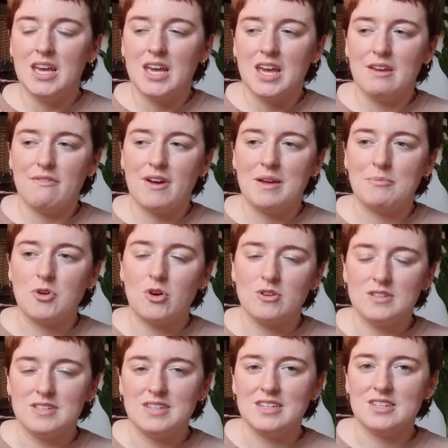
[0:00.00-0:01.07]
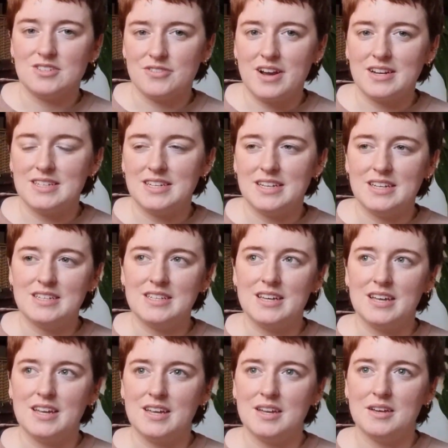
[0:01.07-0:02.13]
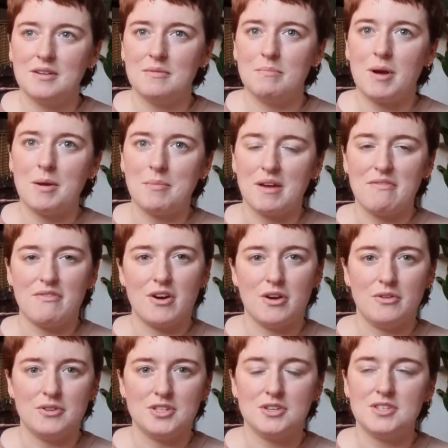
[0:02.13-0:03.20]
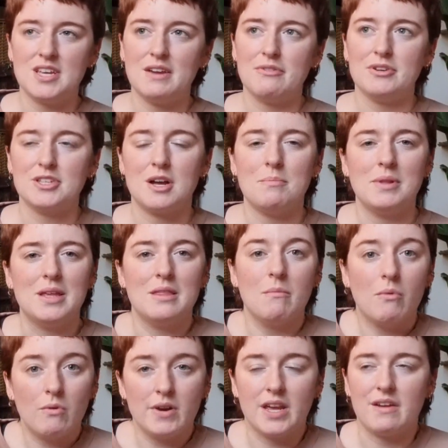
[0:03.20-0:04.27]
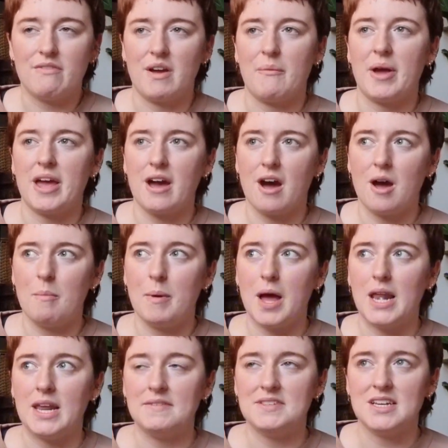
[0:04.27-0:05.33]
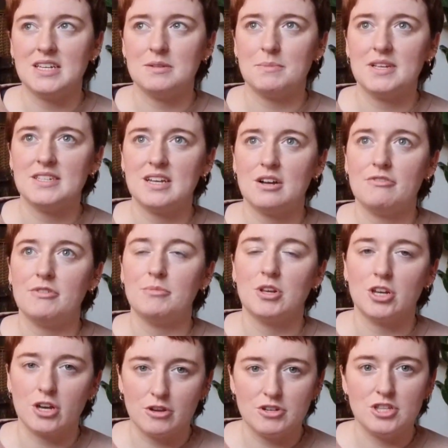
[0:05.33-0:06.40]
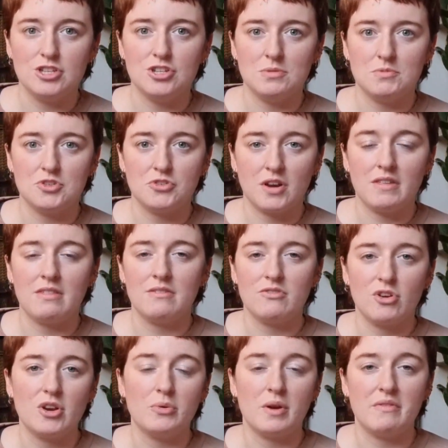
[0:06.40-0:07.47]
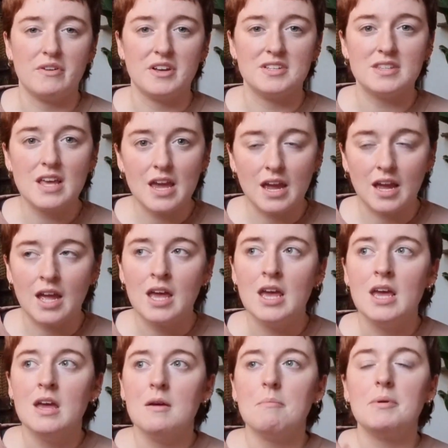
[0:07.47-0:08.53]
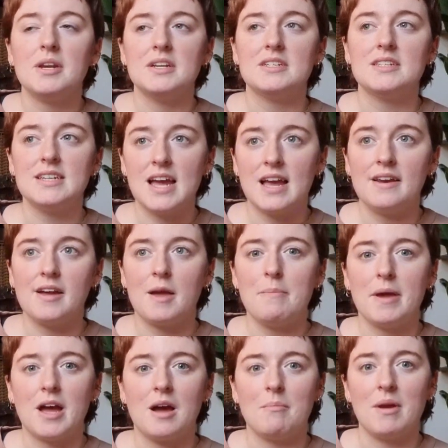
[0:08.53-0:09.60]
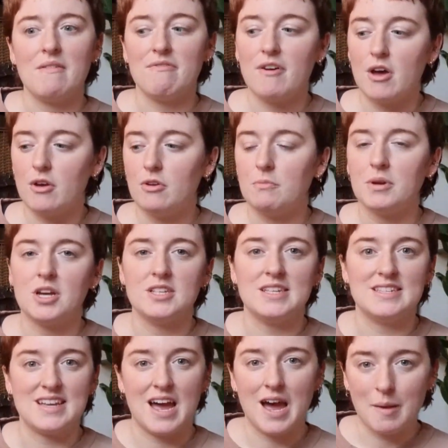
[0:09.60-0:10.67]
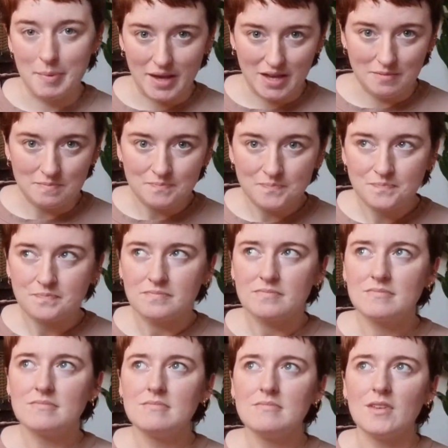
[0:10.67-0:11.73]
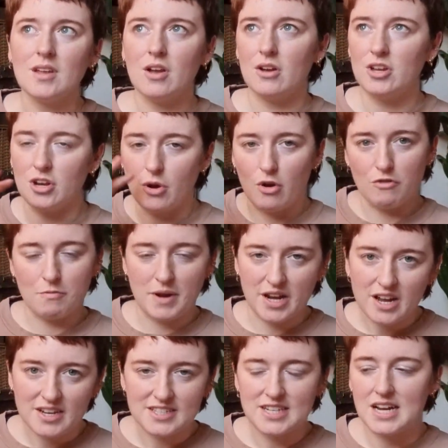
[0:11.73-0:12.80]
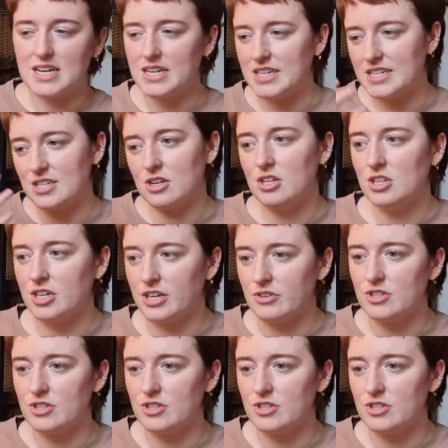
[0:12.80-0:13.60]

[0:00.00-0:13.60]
if I'm constantly distracted by my phone, so say for example in the morning if I wake up and I've said to myself I'm going to go to the gym straight away first thing, but instead I pick up my phone because it's a habit, you know, off my nightstand and I start looking on